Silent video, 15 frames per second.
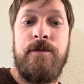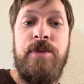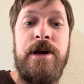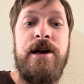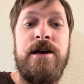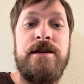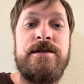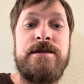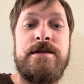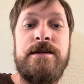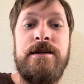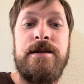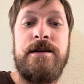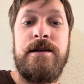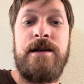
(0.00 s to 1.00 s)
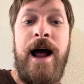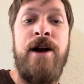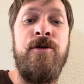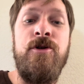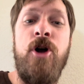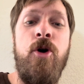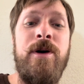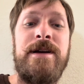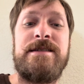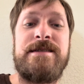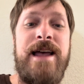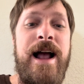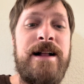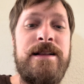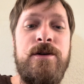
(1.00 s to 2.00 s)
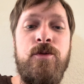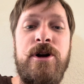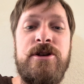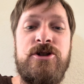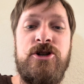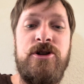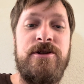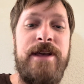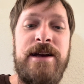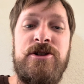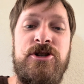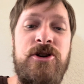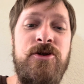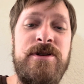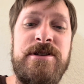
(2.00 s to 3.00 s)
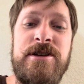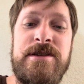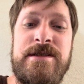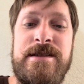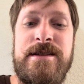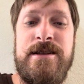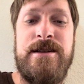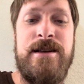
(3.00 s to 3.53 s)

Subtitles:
Because I don't know exactly what, Jews just,